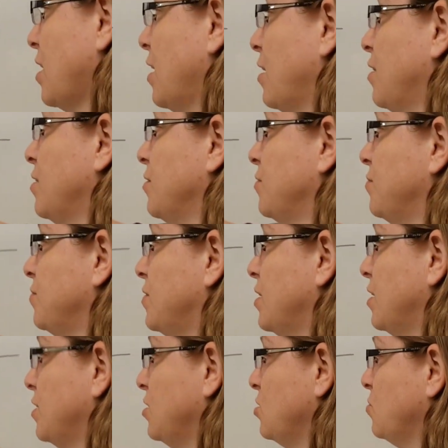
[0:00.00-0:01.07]
of
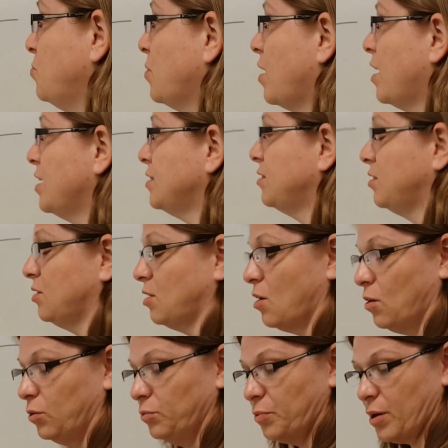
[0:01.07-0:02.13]
the new price to the
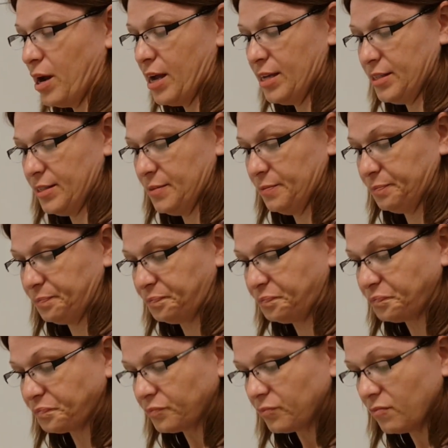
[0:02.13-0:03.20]
old price.
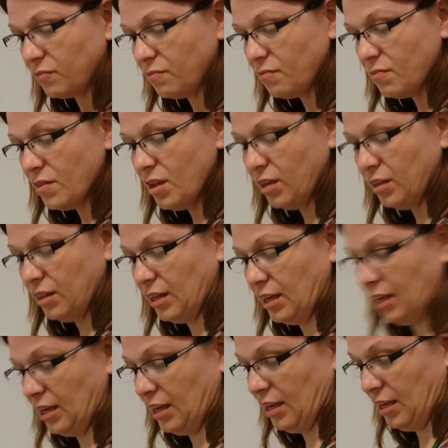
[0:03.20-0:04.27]

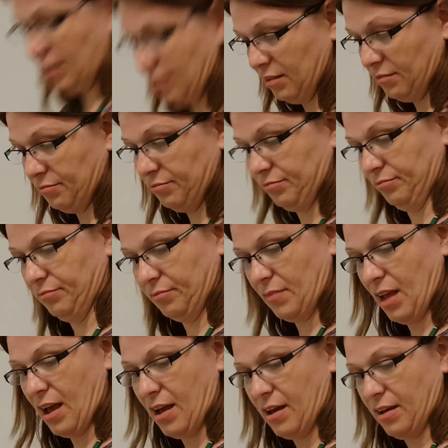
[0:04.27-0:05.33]
The
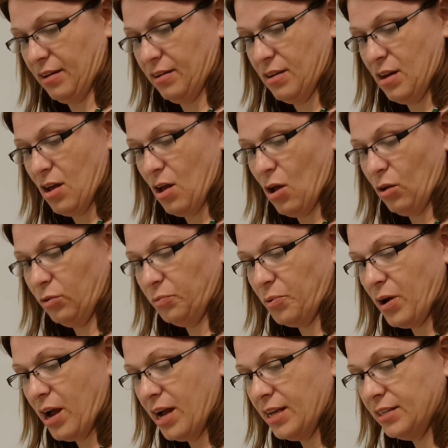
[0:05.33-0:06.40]
old
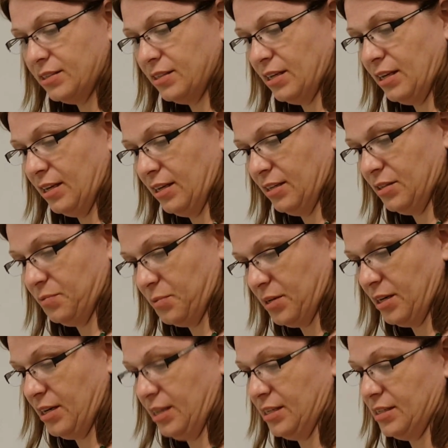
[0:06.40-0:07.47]
price is what
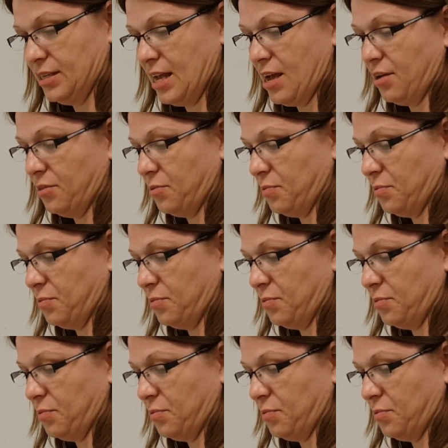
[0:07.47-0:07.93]
it is now,